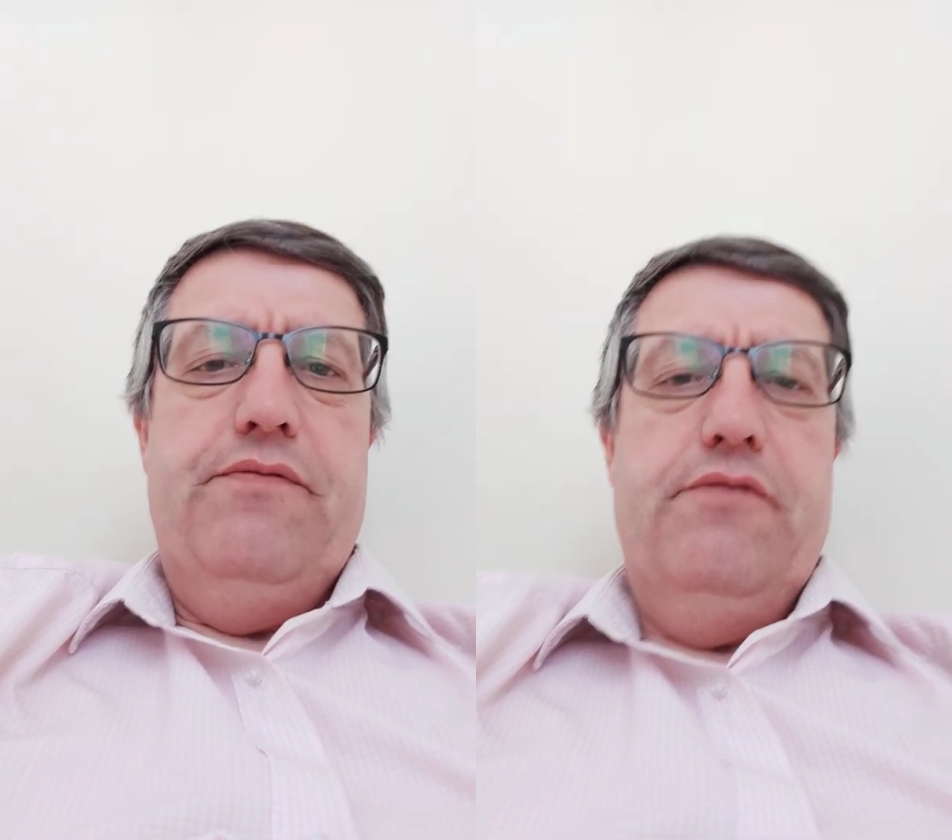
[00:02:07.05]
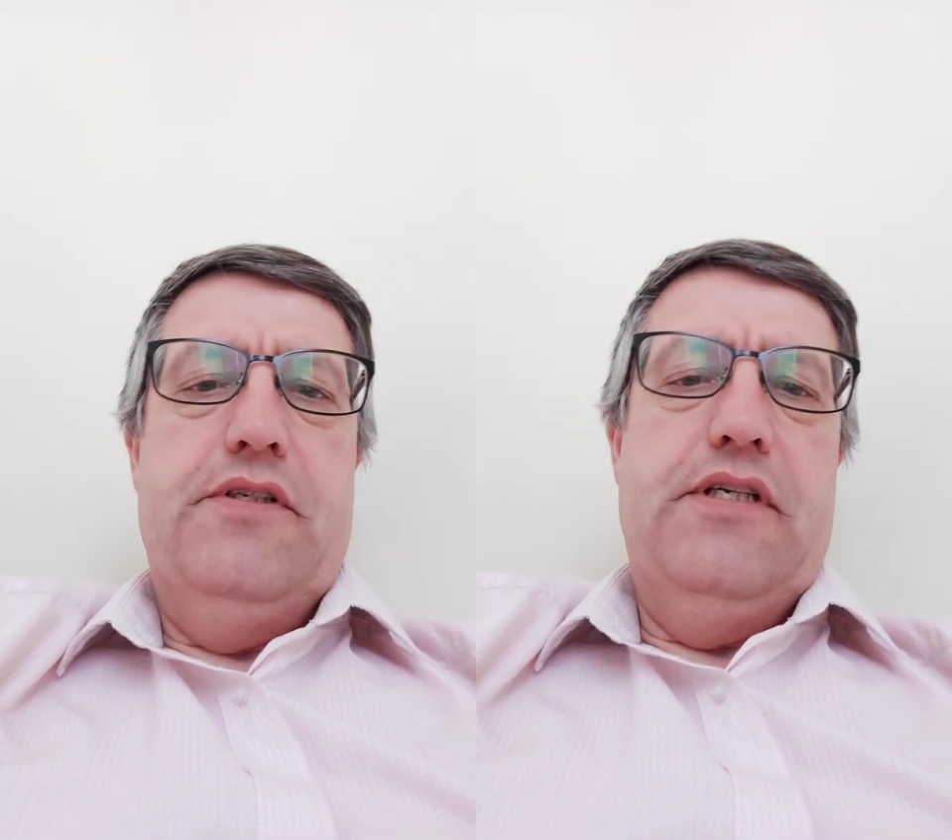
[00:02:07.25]

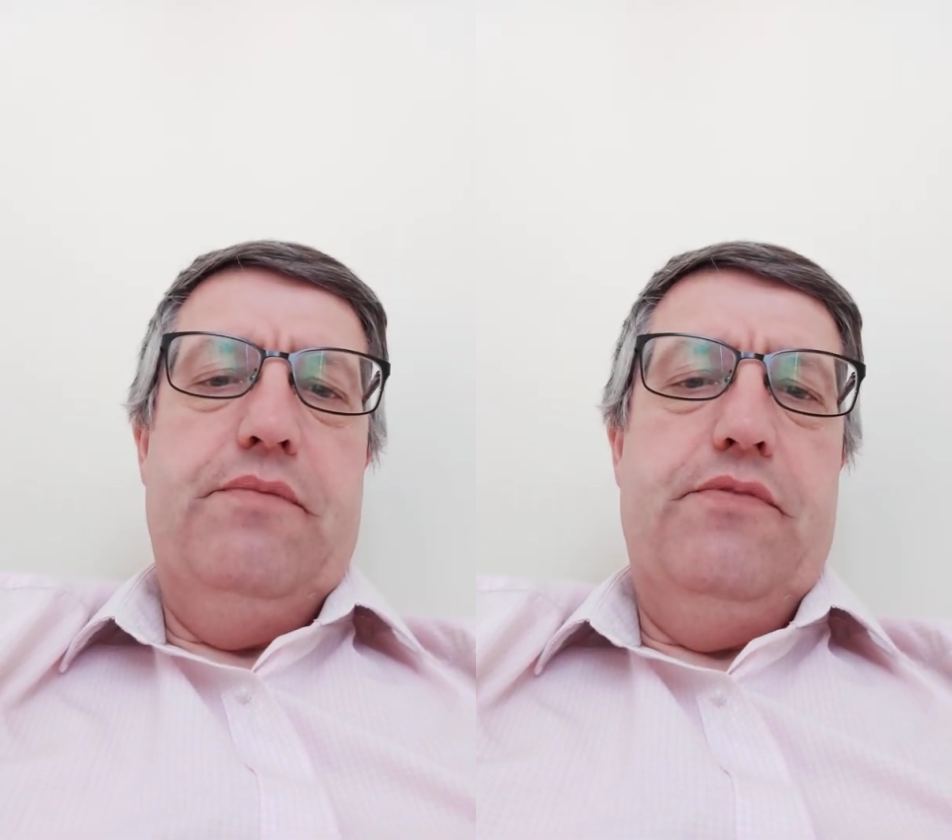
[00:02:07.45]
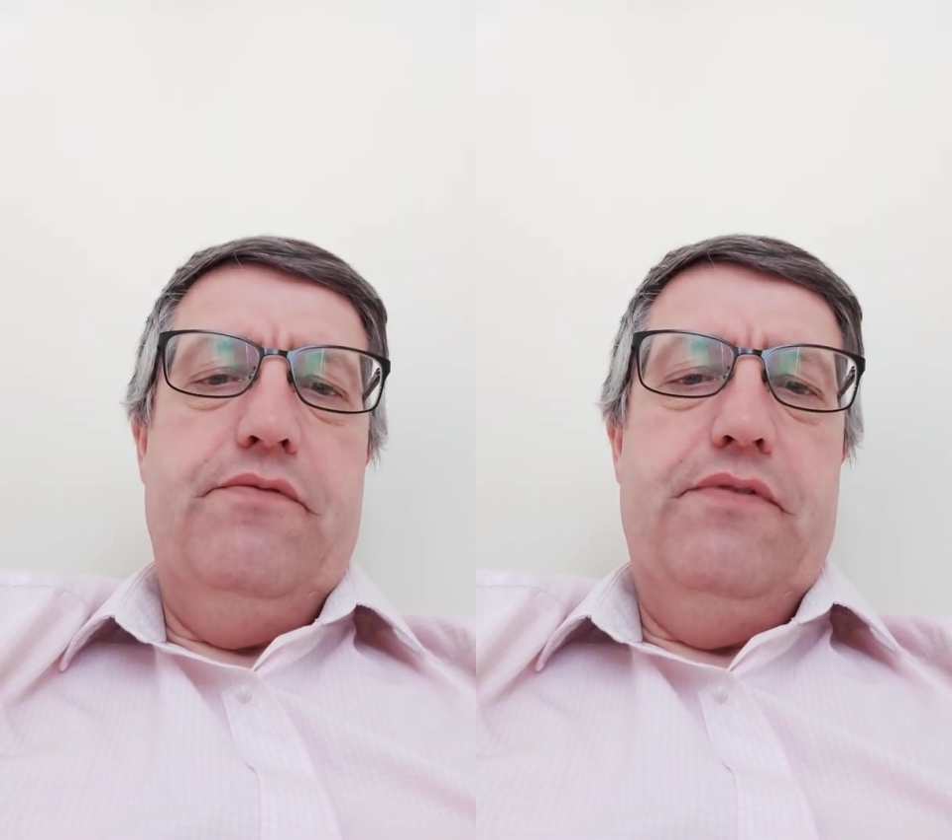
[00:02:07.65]
For
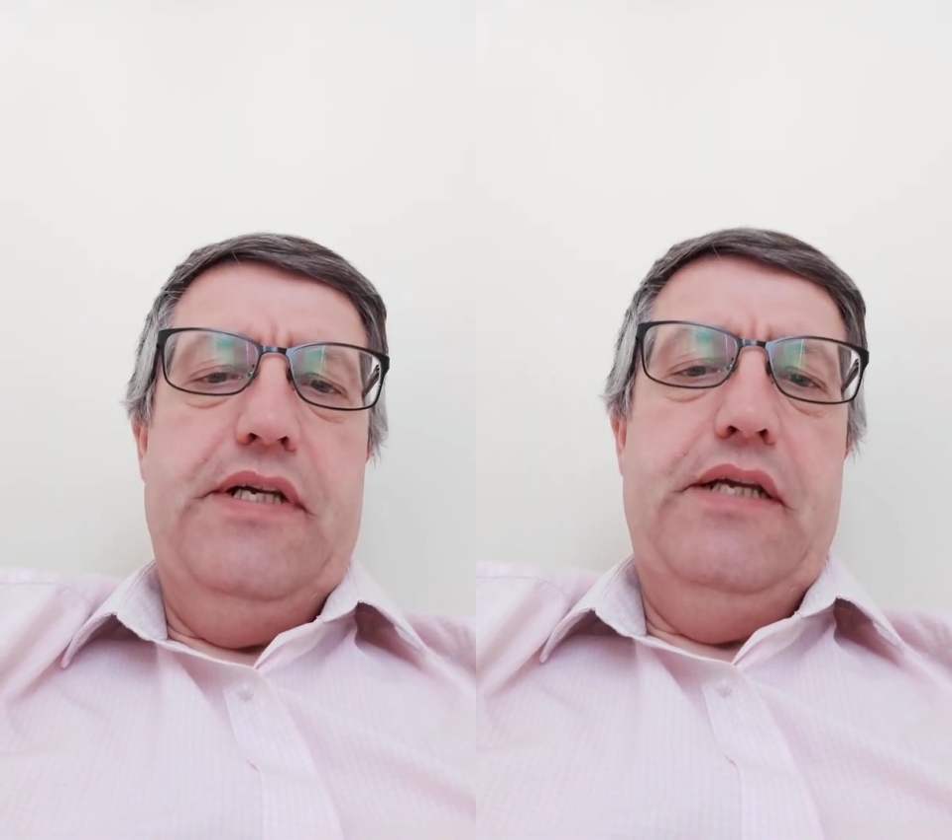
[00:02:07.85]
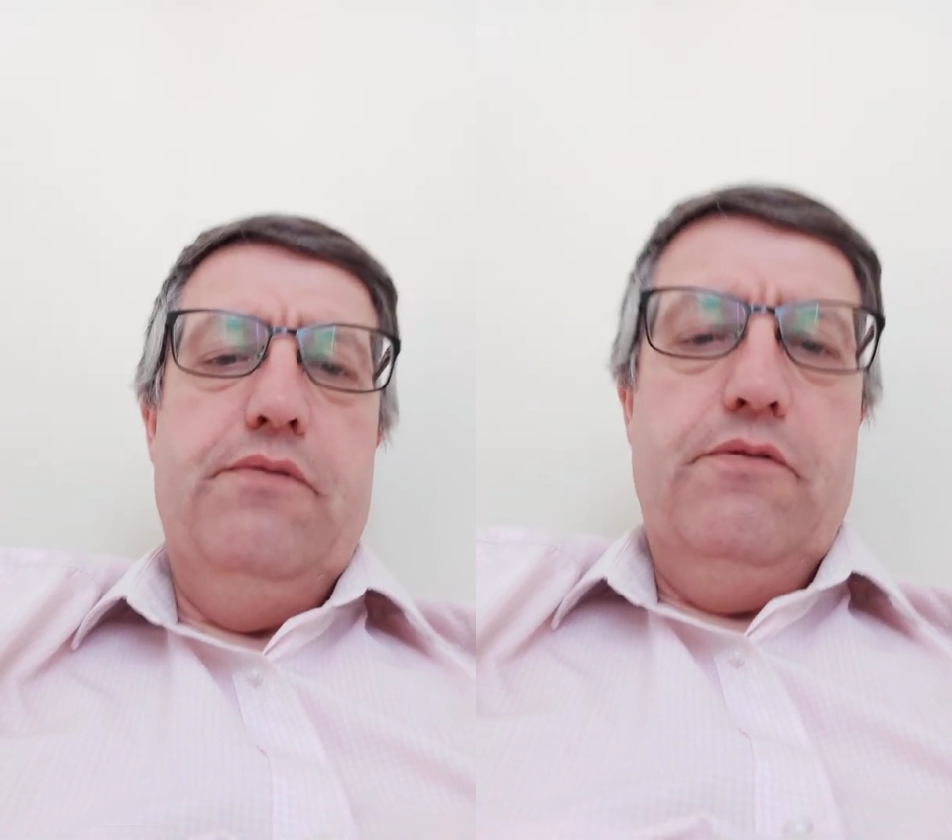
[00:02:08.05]
example, the
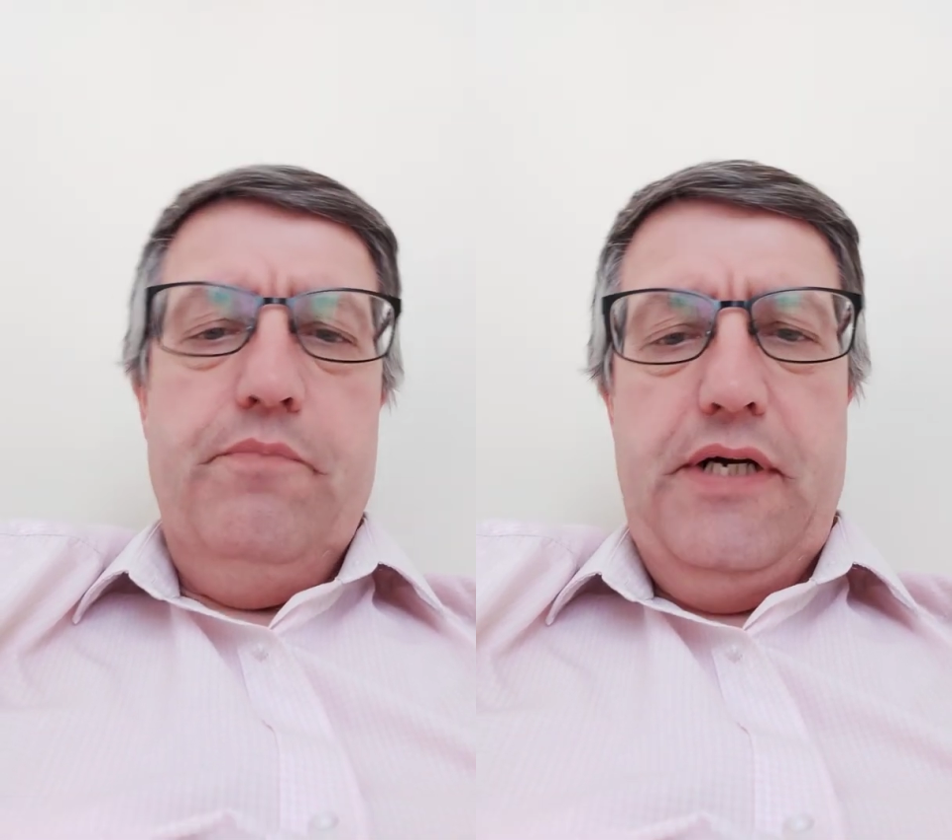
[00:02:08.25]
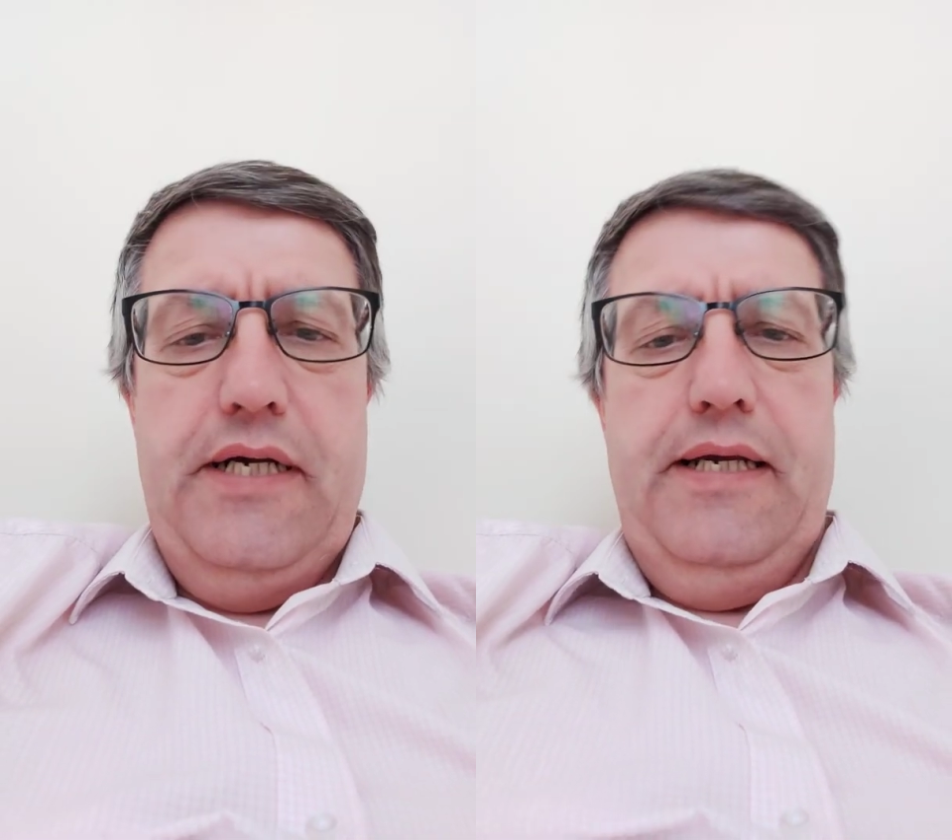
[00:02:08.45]
equal
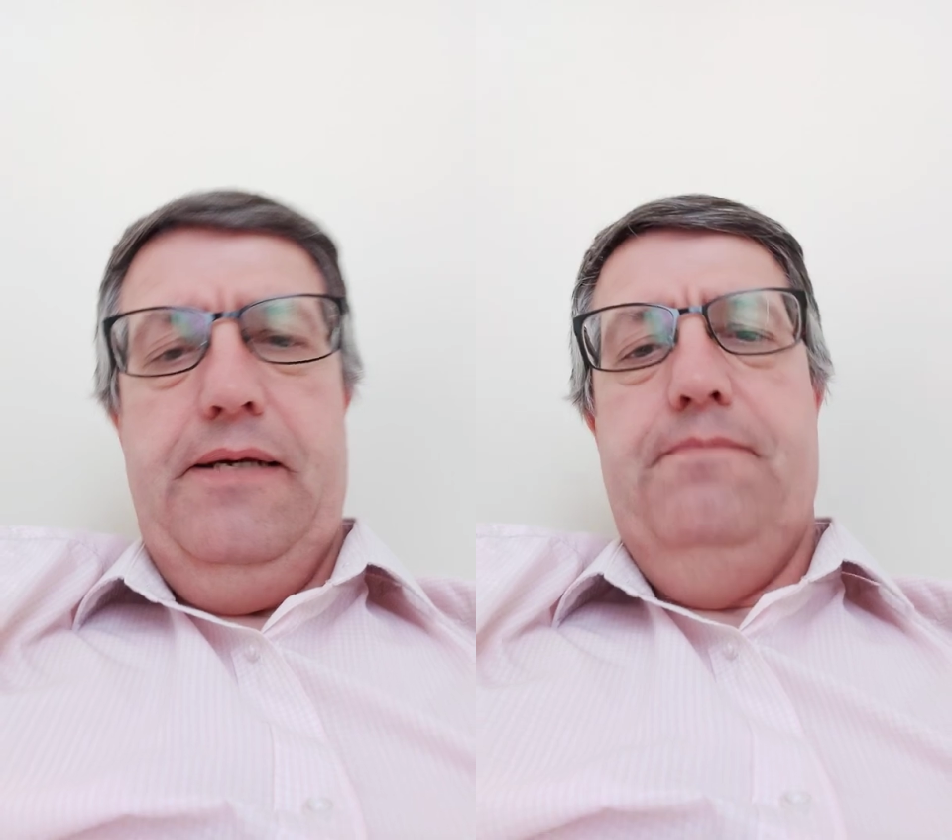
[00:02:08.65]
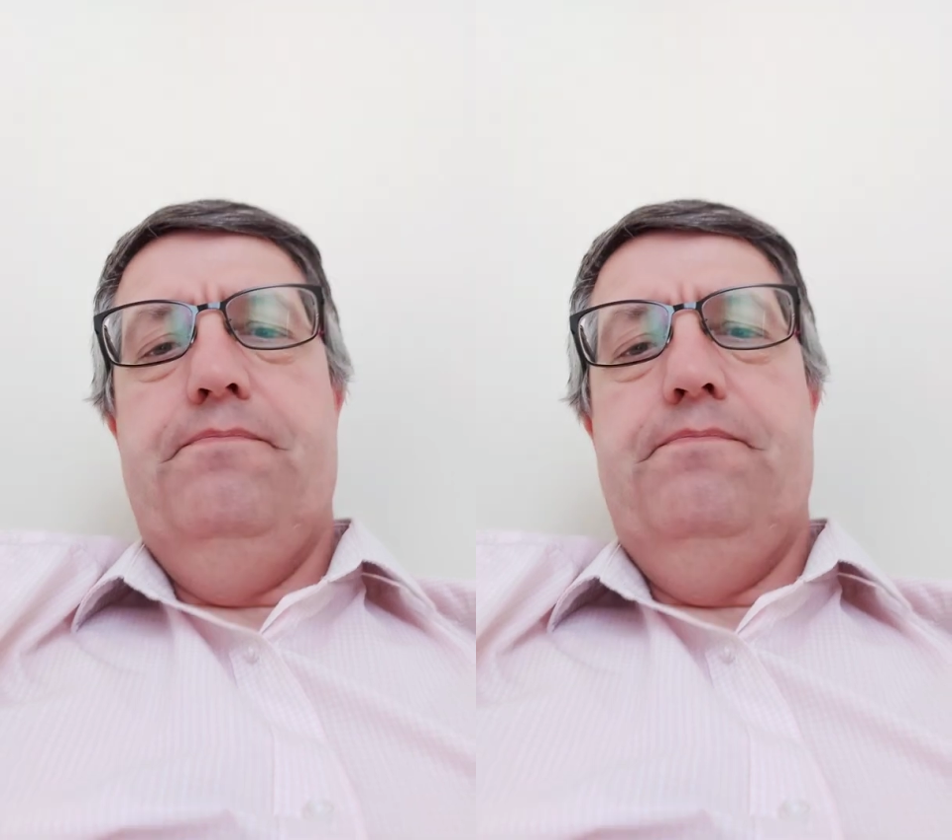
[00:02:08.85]
pay